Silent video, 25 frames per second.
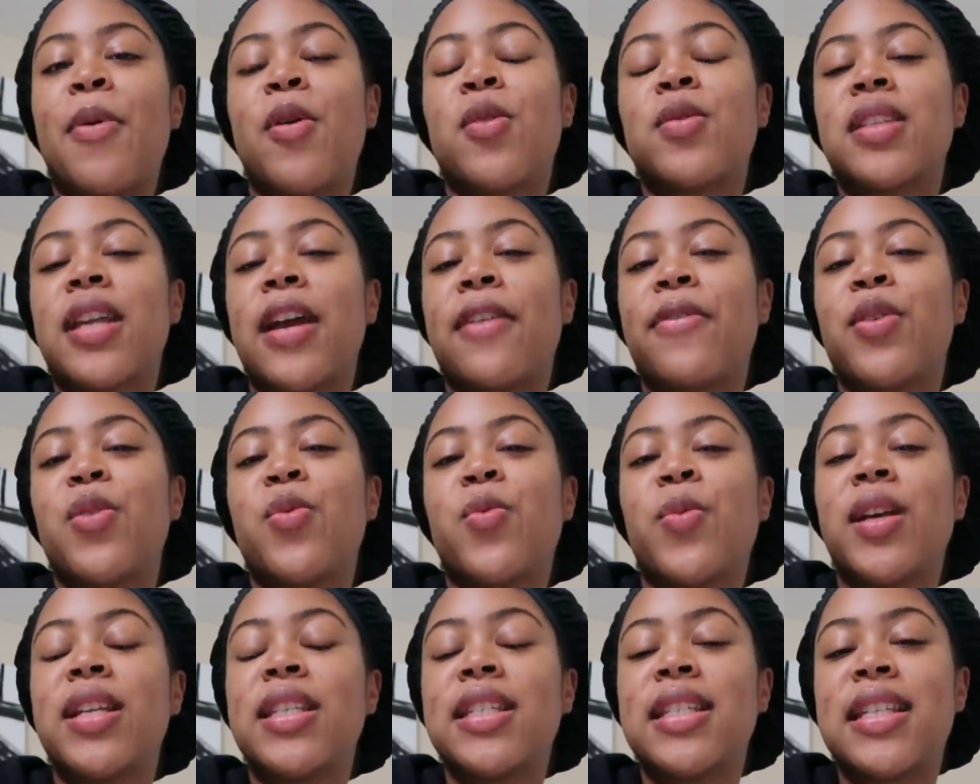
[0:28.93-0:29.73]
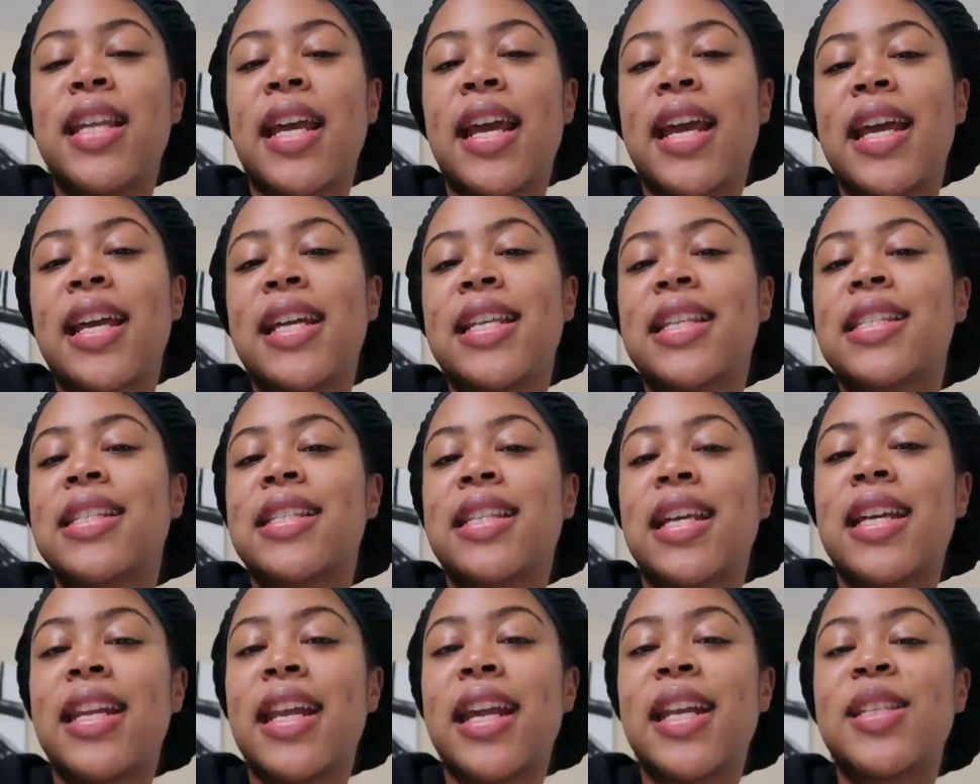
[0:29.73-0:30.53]
i post every wednesday and
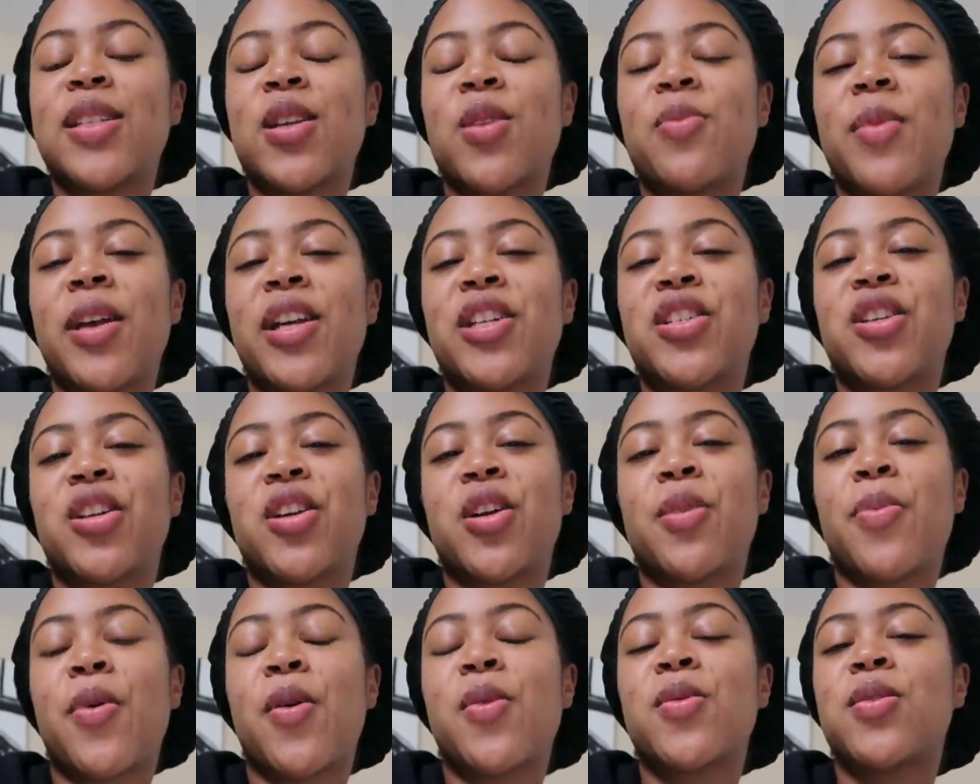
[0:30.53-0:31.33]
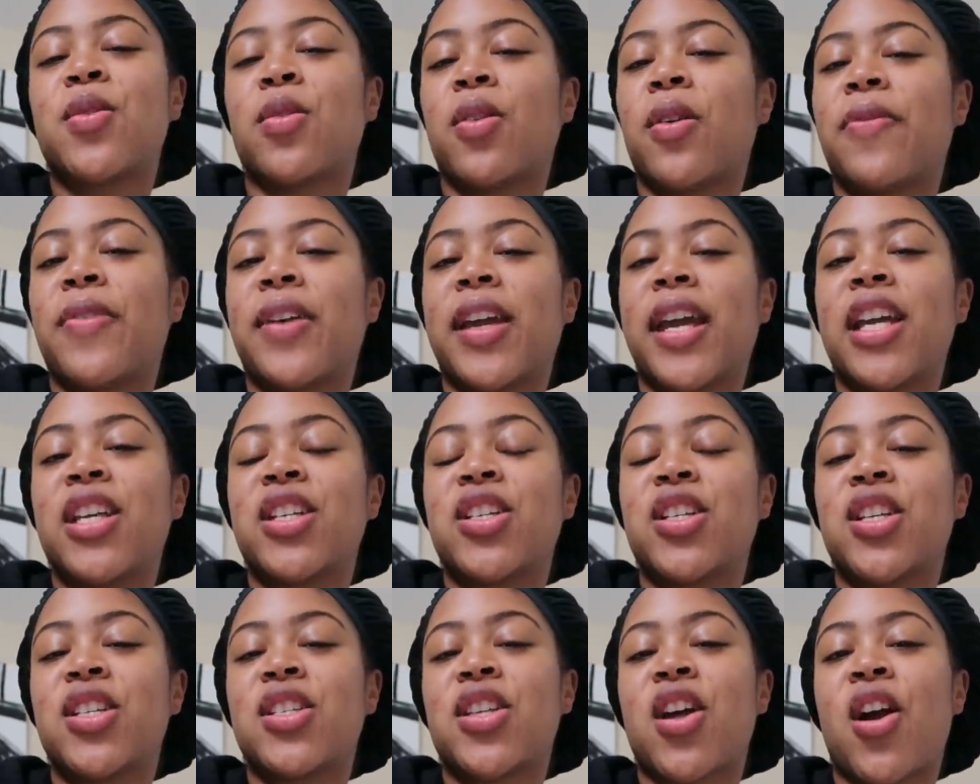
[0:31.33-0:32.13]
sunday so make sure your post
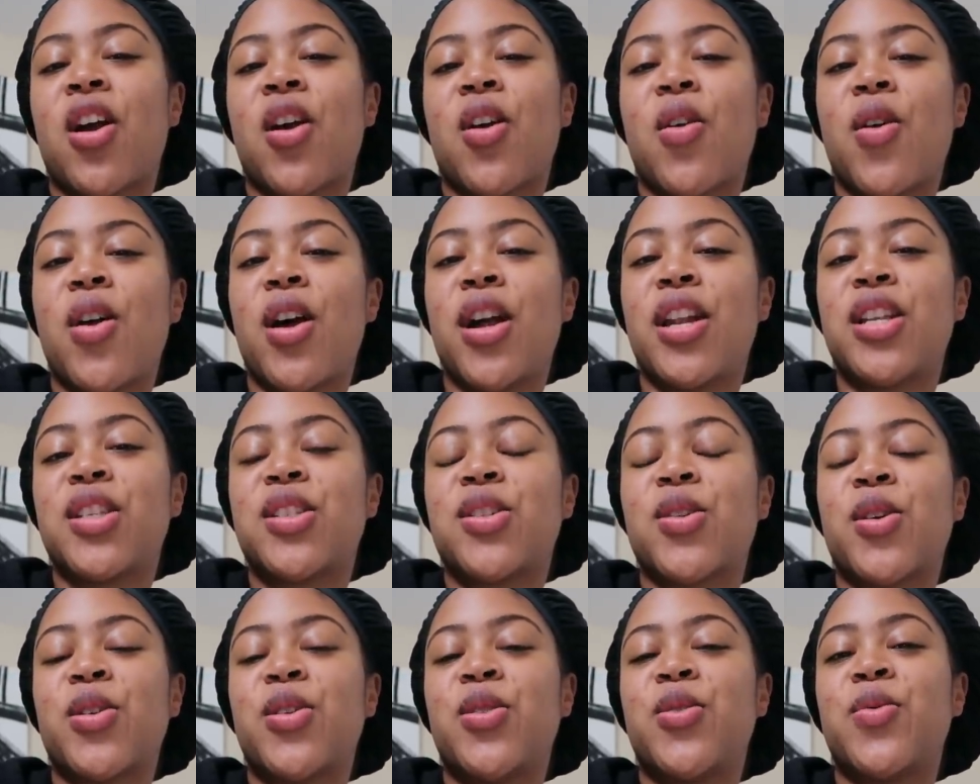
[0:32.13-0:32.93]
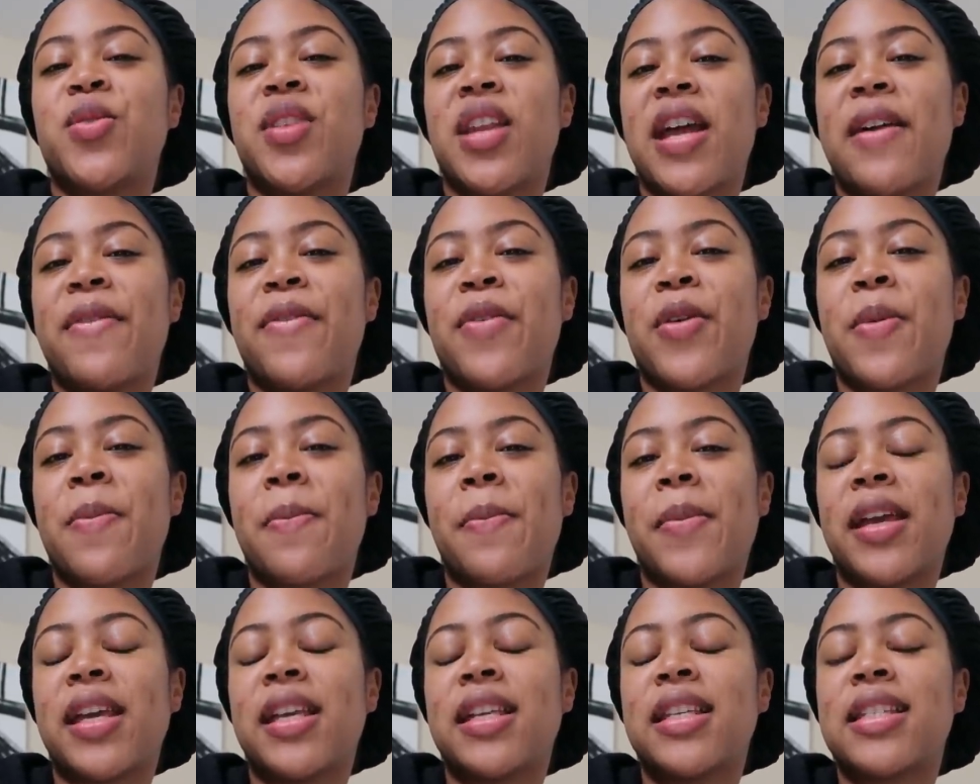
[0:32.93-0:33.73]
notifications are on so you never
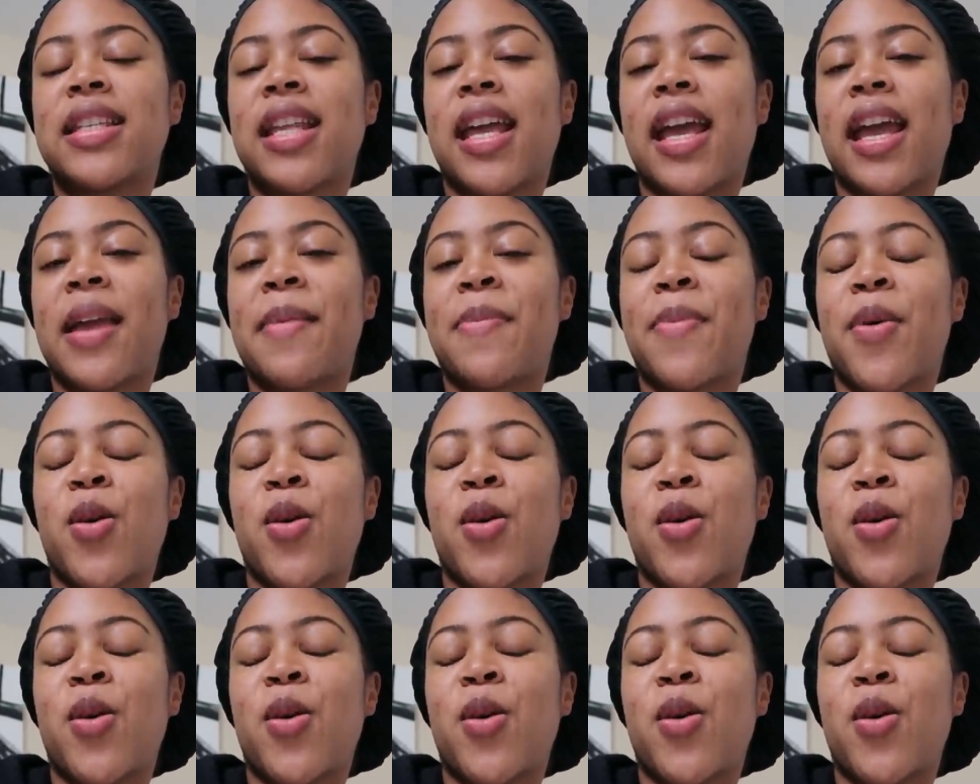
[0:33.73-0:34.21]
miss a